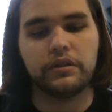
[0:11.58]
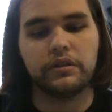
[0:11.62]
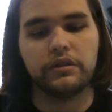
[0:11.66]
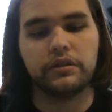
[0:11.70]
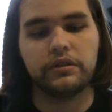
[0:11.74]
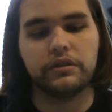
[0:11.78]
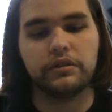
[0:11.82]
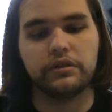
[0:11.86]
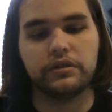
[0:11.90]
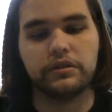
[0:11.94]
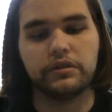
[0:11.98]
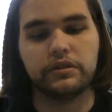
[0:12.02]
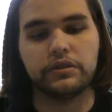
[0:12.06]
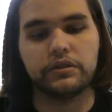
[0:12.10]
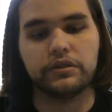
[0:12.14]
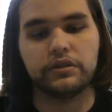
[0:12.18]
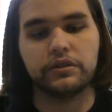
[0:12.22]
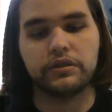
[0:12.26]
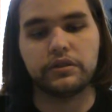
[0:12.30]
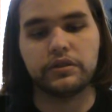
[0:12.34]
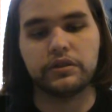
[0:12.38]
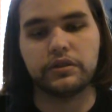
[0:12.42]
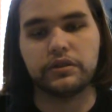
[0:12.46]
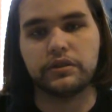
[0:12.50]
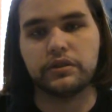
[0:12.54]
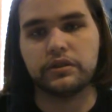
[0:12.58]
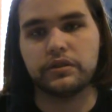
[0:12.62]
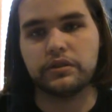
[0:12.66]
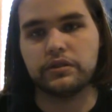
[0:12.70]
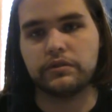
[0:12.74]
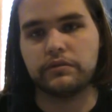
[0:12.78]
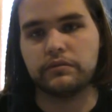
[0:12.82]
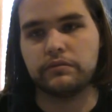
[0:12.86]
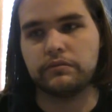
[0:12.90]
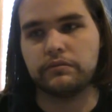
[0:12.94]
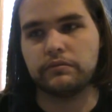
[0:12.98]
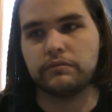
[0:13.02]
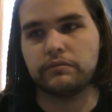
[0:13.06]
This is
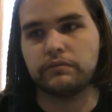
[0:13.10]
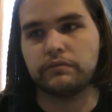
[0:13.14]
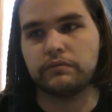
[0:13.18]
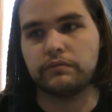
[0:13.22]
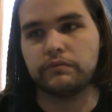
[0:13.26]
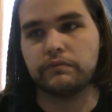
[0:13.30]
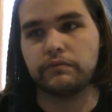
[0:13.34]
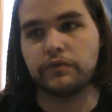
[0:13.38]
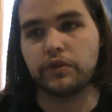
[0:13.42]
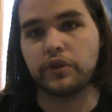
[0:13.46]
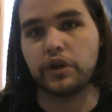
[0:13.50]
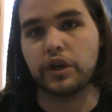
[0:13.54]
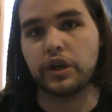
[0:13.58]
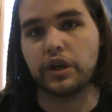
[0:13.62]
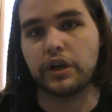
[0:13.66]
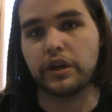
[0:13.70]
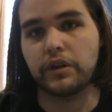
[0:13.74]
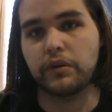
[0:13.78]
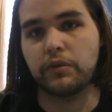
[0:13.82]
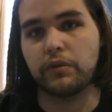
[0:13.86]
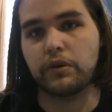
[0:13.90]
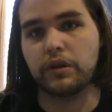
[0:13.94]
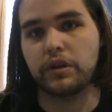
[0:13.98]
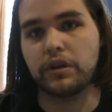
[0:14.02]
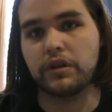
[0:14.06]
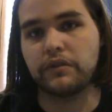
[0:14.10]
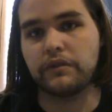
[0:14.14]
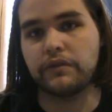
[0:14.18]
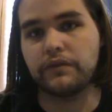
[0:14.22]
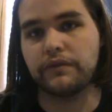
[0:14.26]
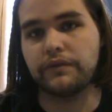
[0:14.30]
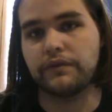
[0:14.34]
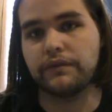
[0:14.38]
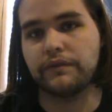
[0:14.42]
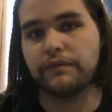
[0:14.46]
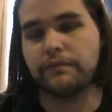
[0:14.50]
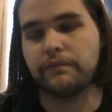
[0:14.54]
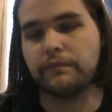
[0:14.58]
regarding one
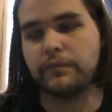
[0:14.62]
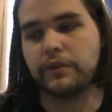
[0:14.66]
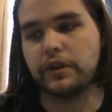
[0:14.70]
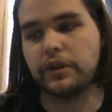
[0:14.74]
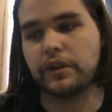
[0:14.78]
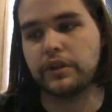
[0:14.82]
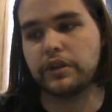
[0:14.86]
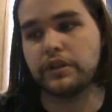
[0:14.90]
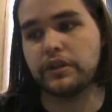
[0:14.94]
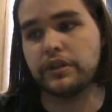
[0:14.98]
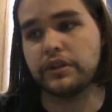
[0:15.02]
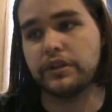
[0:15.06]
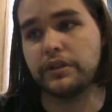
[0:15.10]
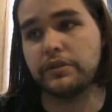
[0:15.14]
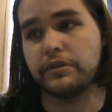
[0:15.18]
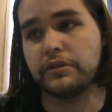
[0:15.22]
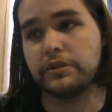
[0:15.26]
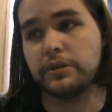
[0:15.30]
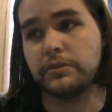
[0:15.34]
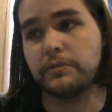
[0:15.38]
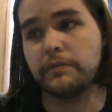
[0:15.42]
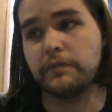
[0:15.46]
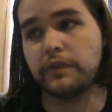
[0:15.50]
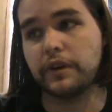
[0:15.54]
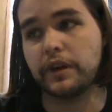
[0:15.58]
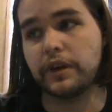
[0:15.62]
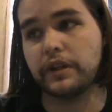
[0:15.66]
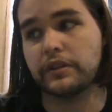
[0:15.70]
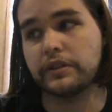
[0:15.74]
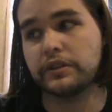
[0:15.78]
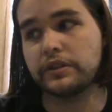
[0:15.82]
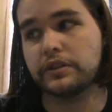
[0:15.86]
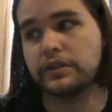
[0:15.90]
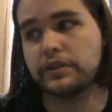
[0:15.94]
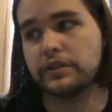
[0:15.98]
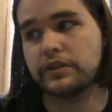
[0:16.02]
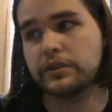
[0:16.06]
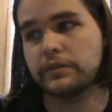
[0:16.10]
of our good YouTube
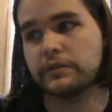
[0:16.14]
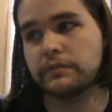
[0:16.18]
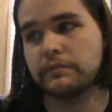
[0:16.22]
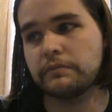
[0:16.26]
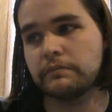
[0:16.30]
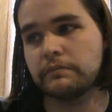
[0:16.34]
friends.